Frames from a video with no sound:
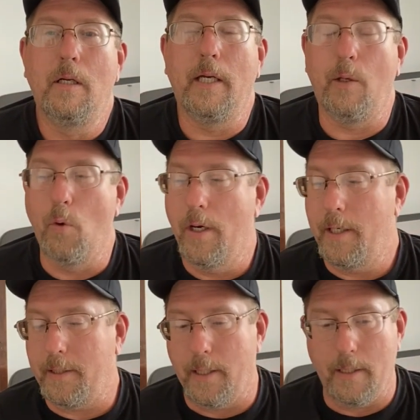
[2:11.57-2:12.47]
He
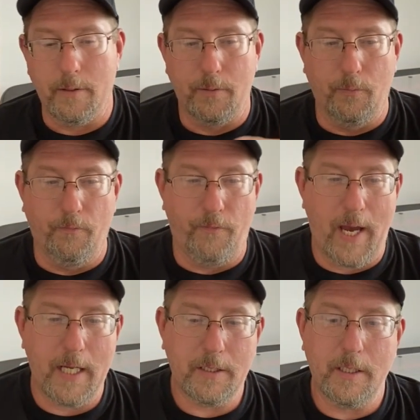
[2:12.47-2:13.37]
wanted the
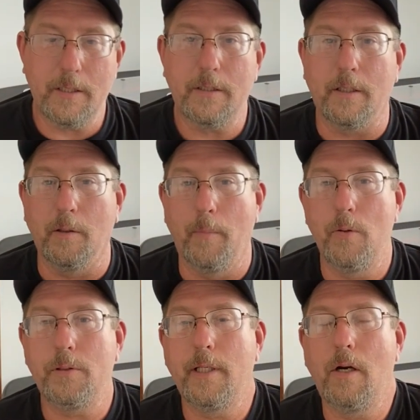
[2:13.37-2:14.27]
fastest and the
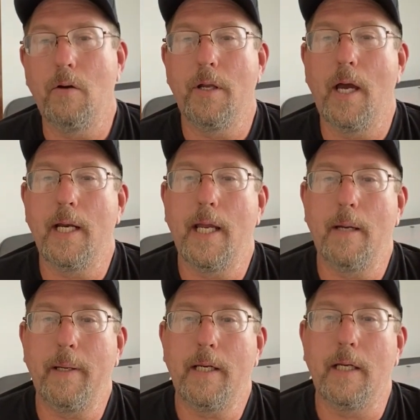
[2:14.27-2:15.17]
most
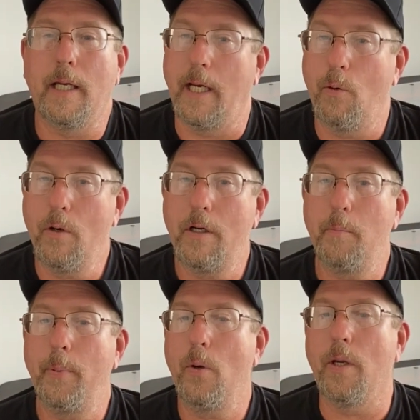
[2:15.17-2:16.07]
aerodynamic, and he wanted
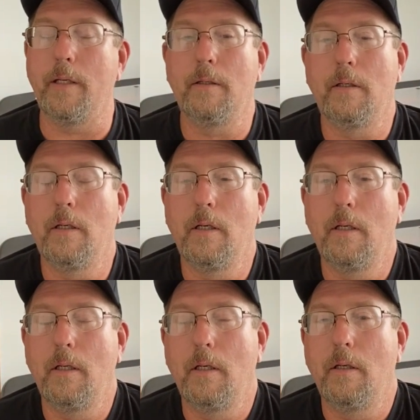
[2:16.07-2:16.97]
to build it
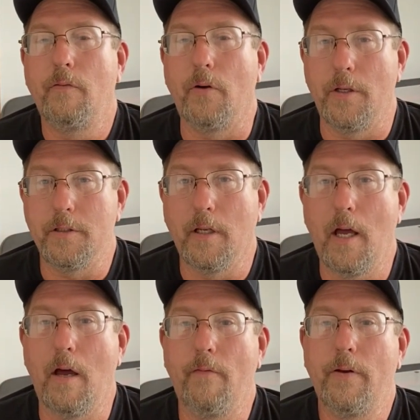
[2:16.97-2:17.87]
for his
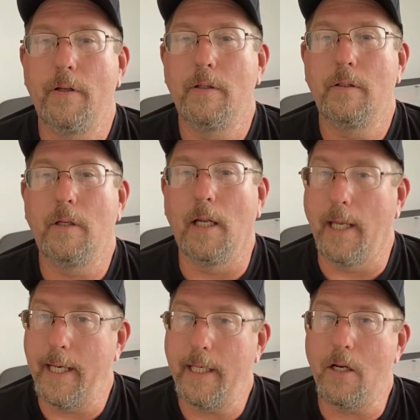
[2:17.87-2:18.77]
love, a
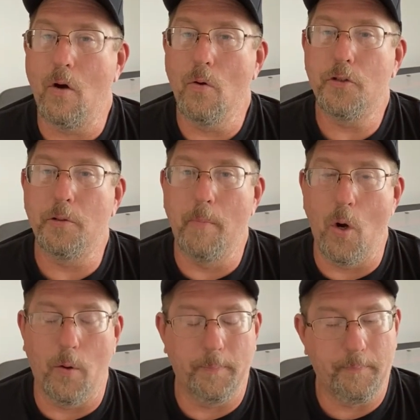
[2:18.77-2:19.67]
lady called
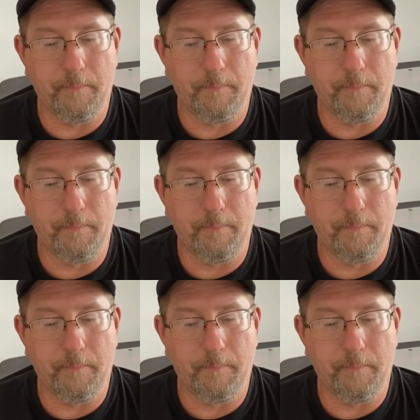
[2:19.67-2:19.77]
Simone.